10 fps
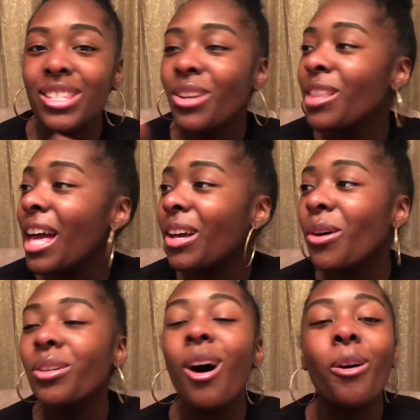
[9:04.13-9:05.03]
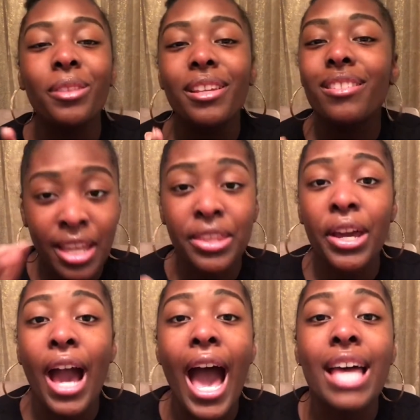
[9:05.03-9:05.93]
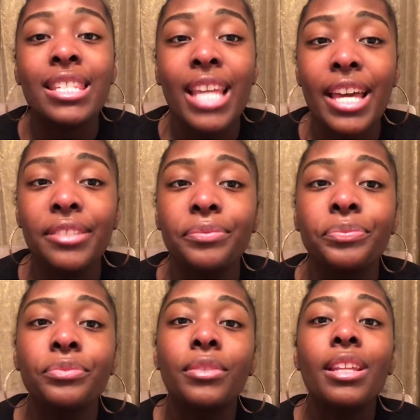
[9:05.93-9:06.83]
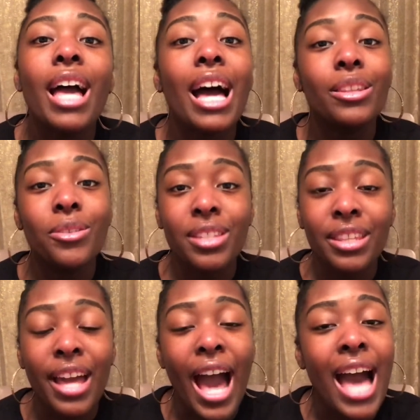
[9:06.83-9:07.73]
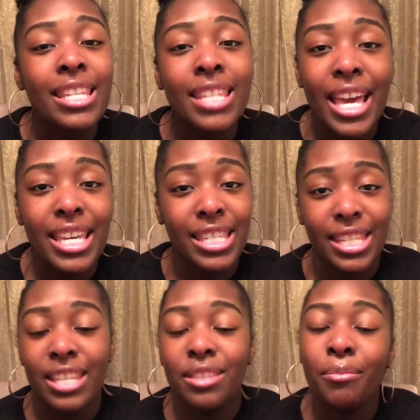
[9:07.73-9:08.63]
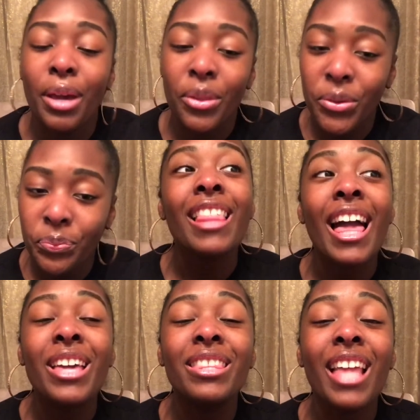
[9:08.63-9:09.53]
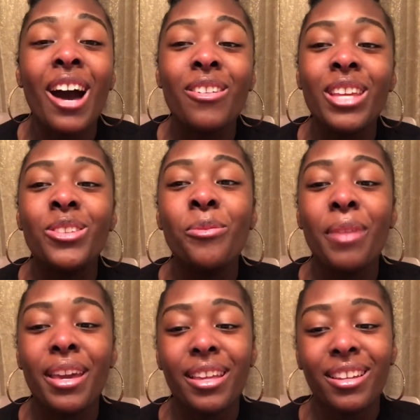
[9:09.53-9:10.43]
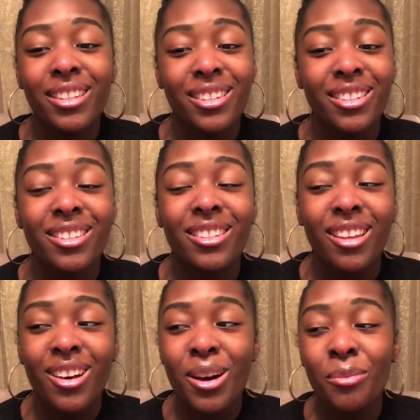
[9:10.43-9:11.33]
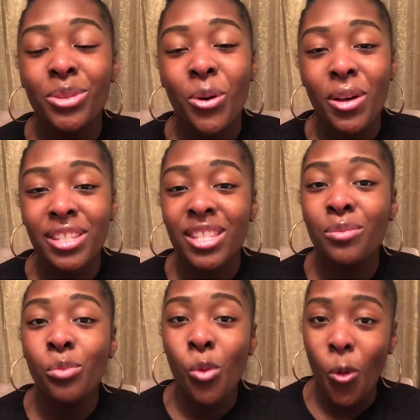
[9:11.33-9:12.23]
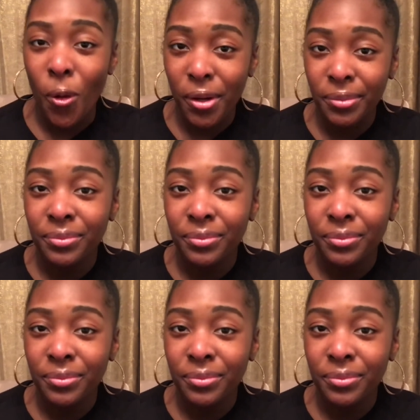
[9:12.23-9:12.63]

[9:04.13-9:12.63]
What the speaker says: are like on us. That their eyesight, I noticed that their eyesight is getting better. Like now they do make noises more.